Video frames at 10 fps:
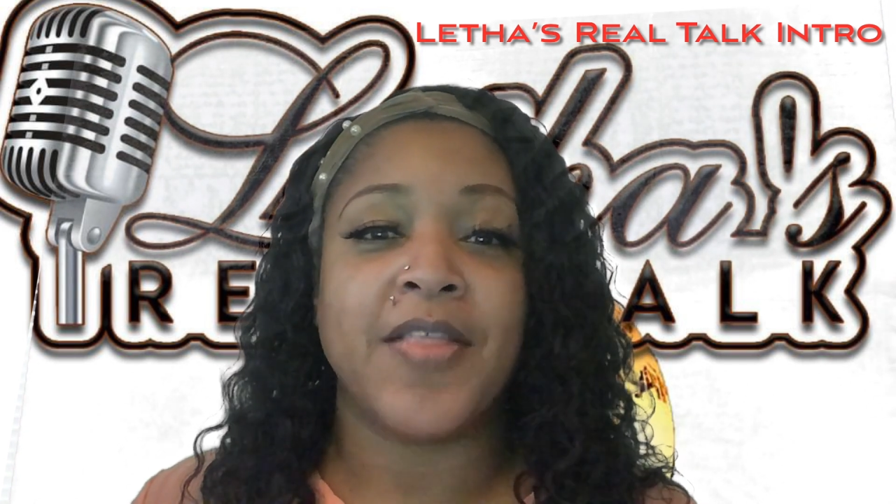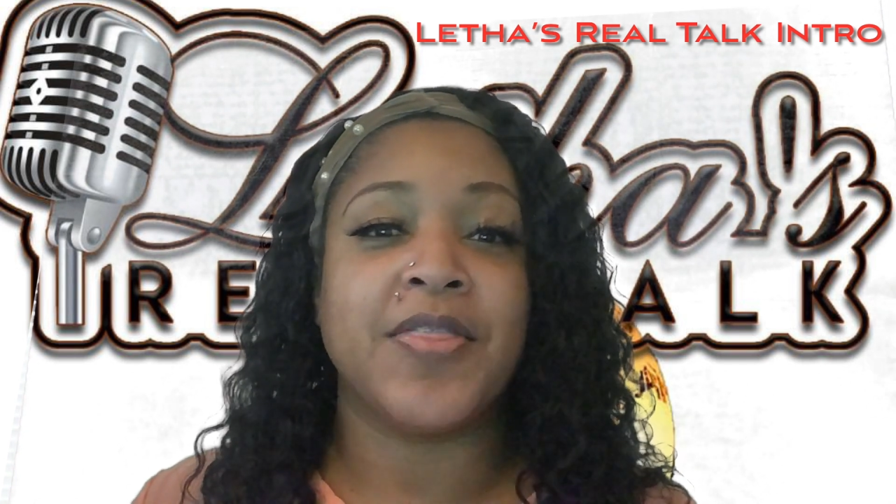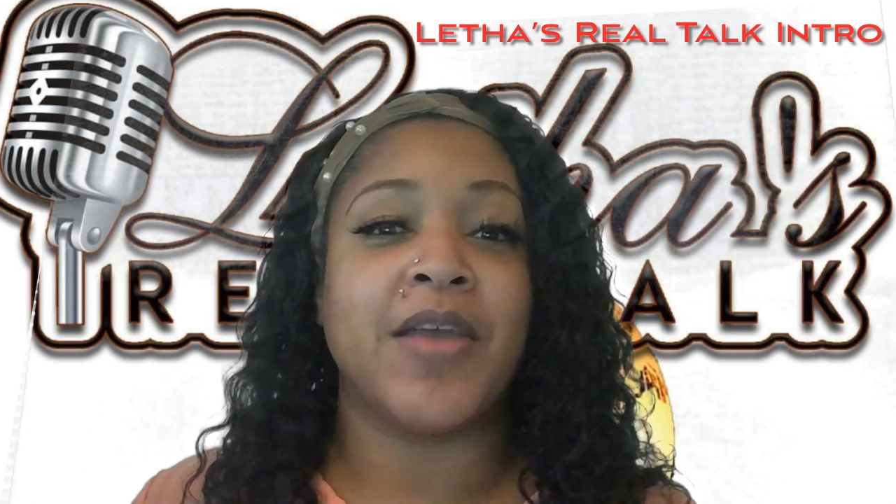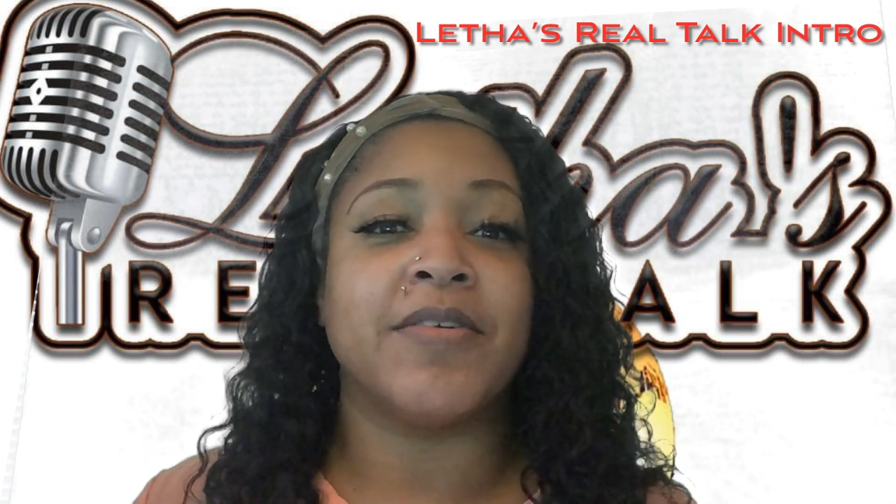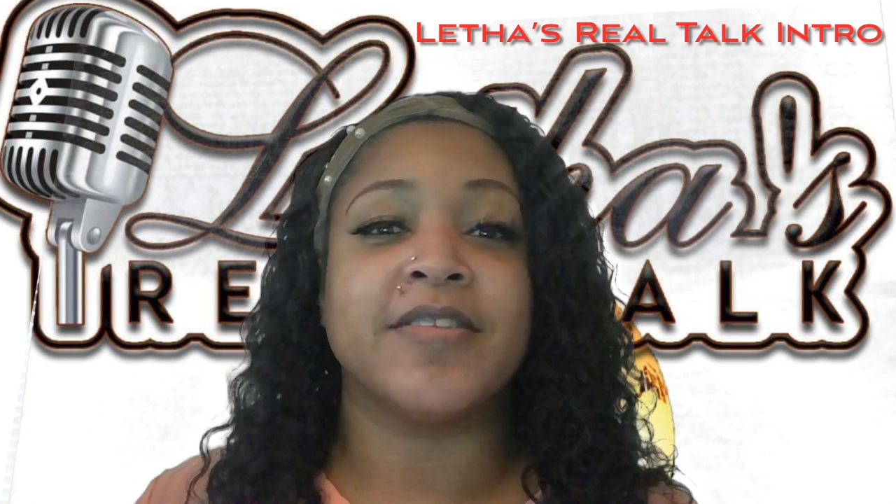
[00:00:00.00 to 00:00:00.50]

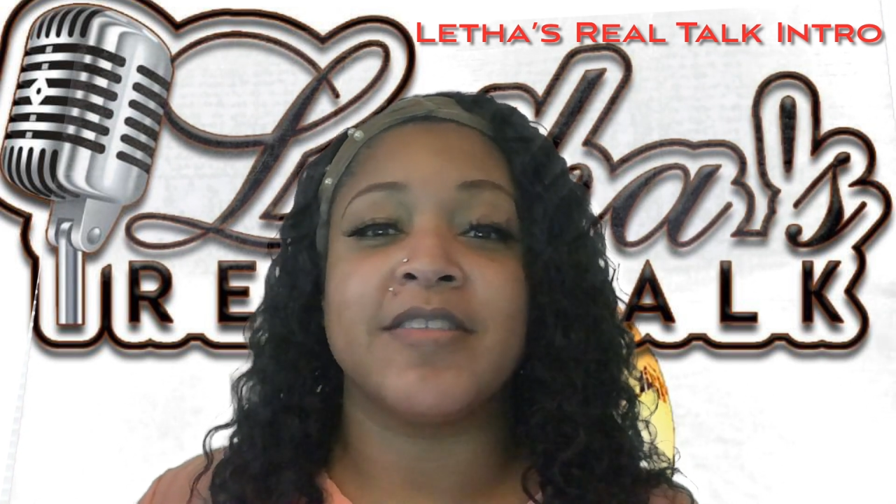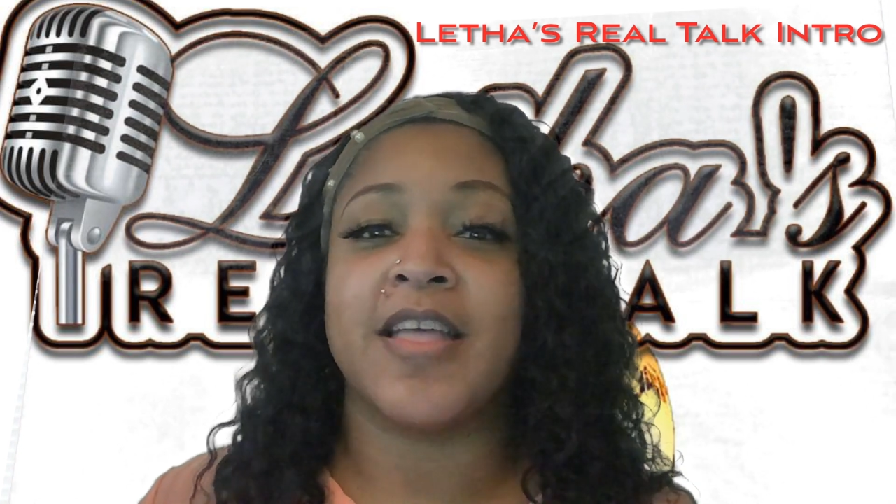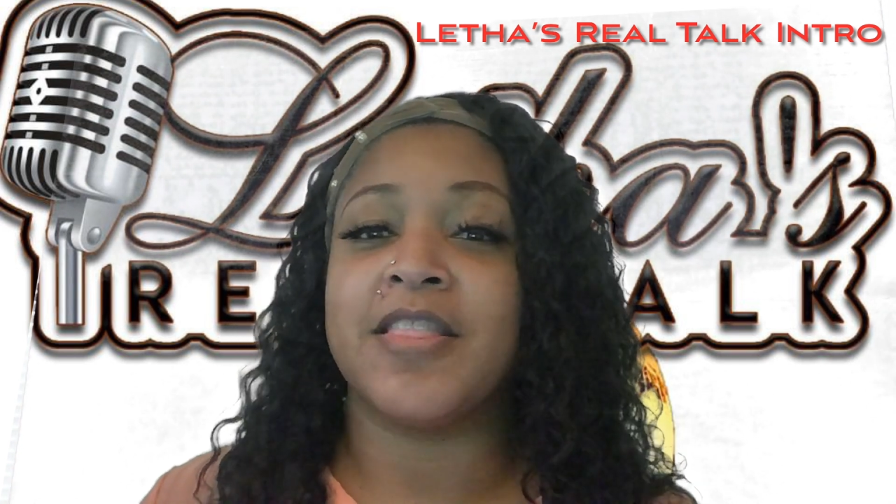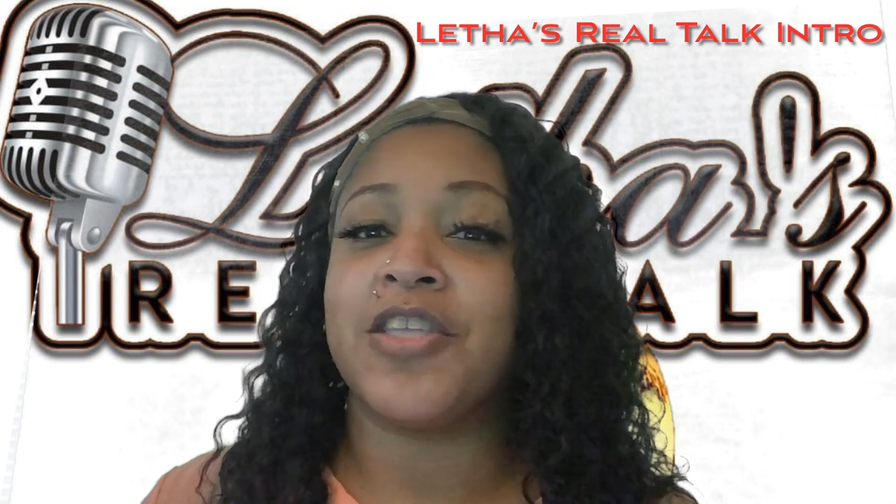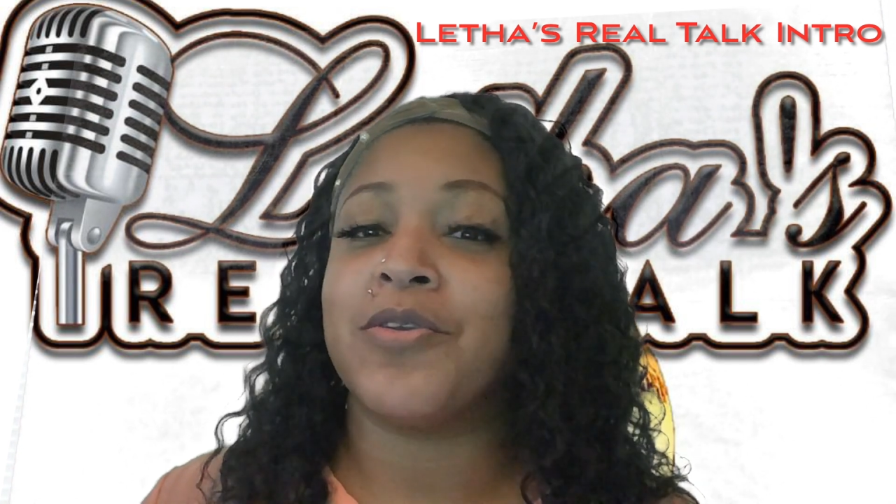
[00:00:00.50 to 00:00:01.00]
there is
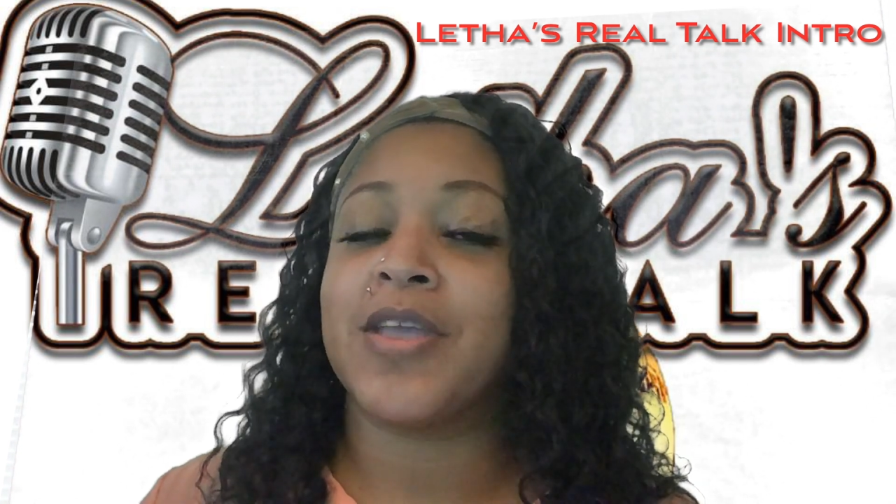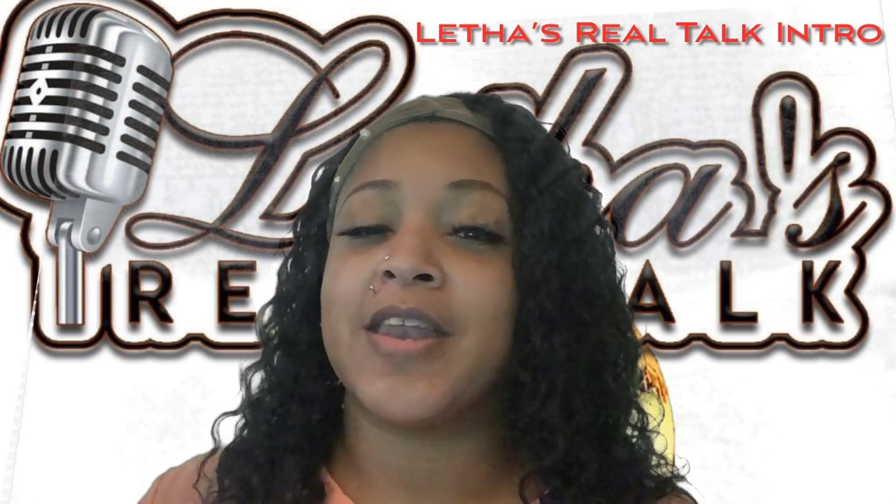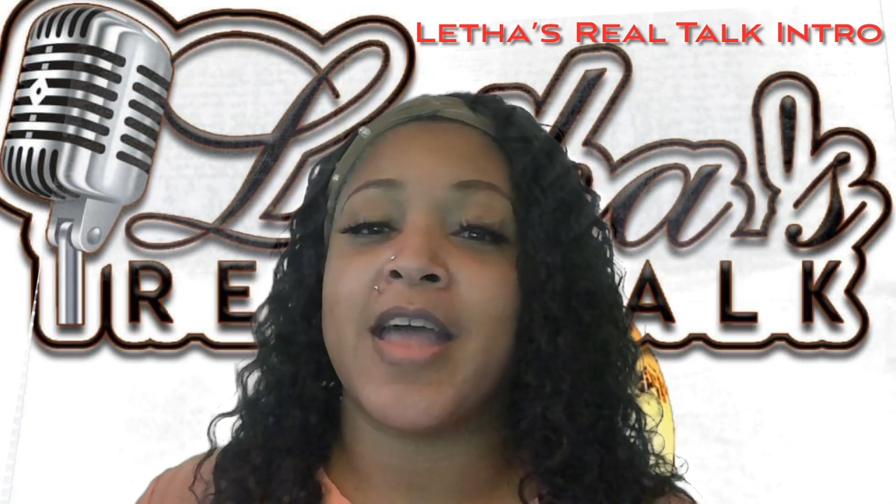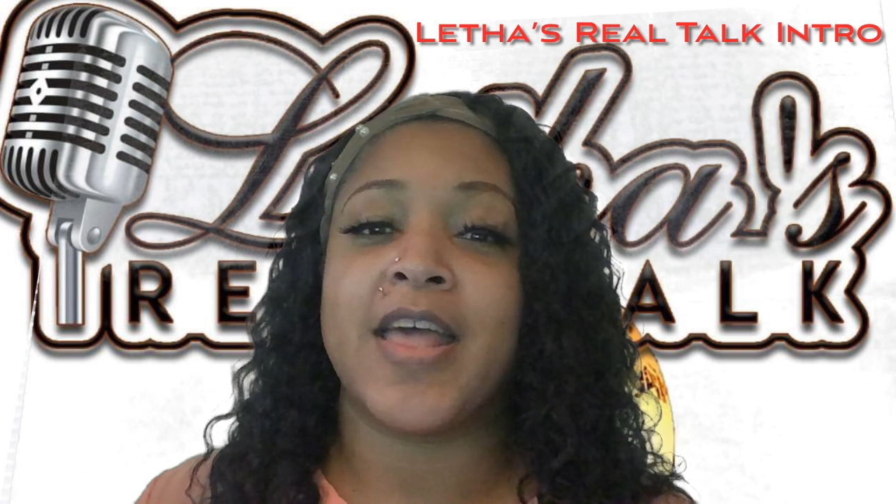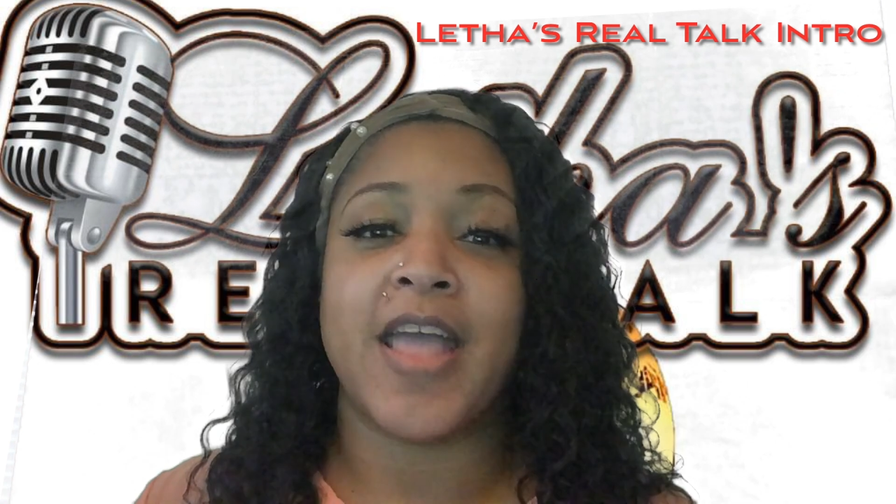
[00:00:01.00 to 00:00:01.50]
nothing you
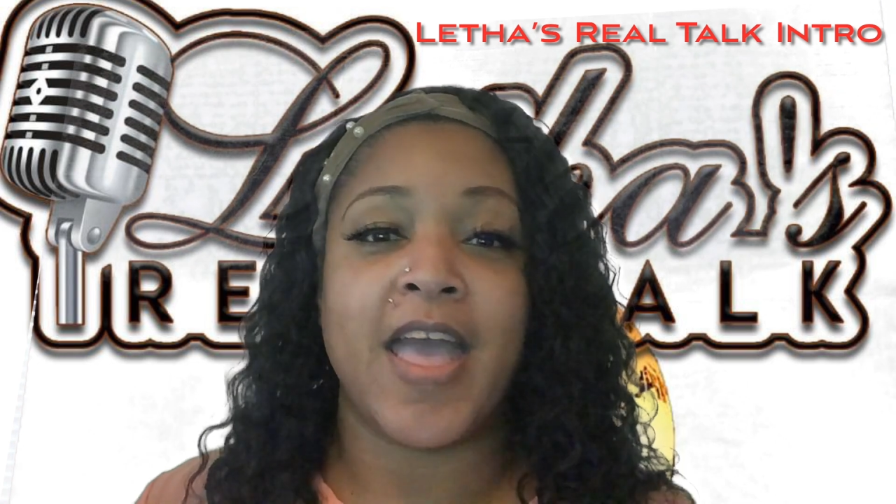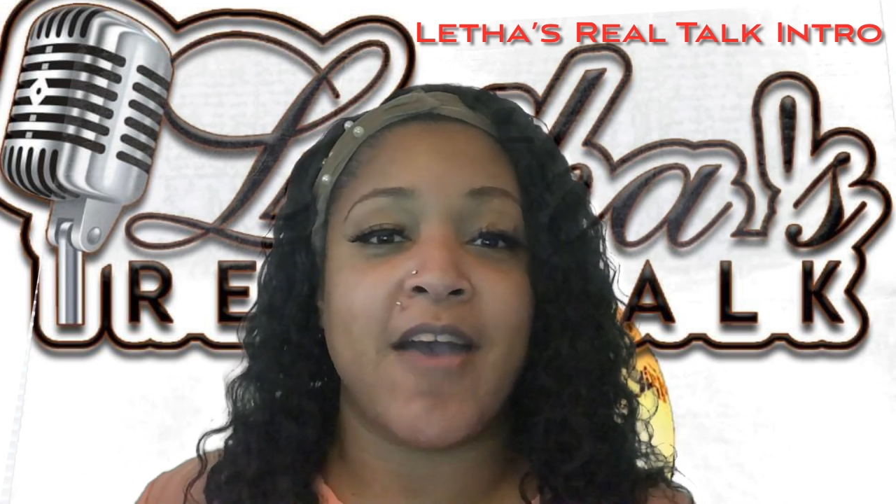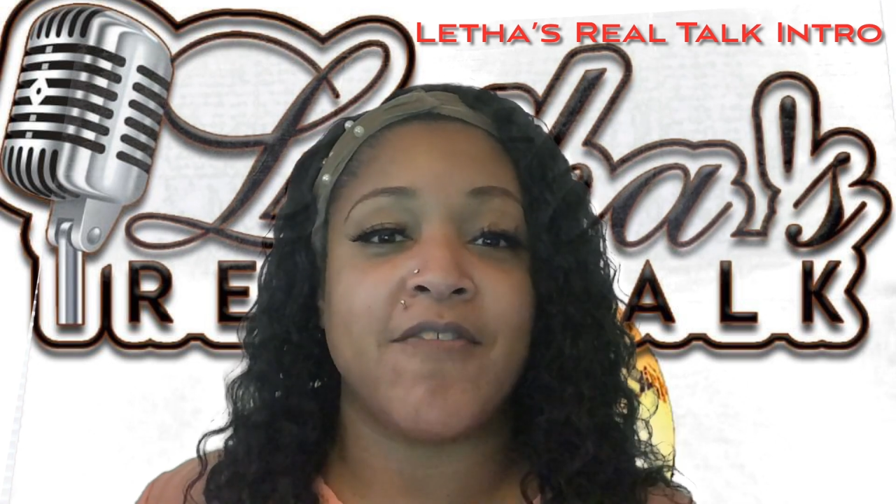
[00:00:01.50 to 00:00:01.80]
cannot have,